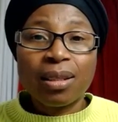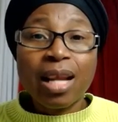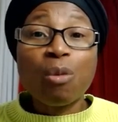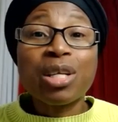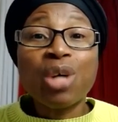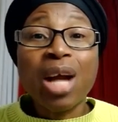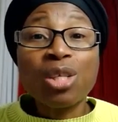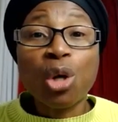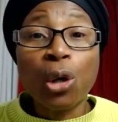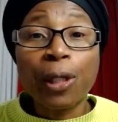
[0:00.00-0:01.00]
They will
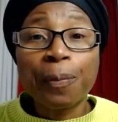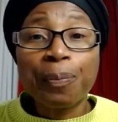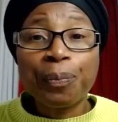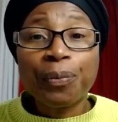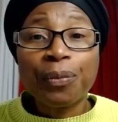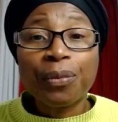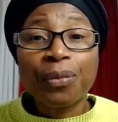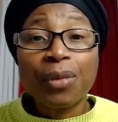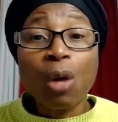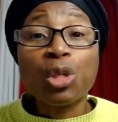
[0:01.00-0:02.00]
dress holy,
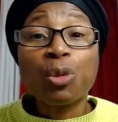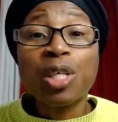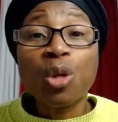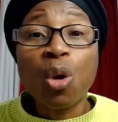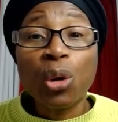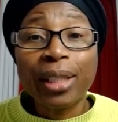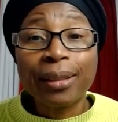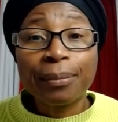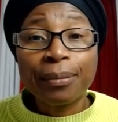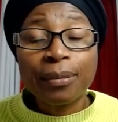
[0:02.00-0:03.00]
they will speak holy.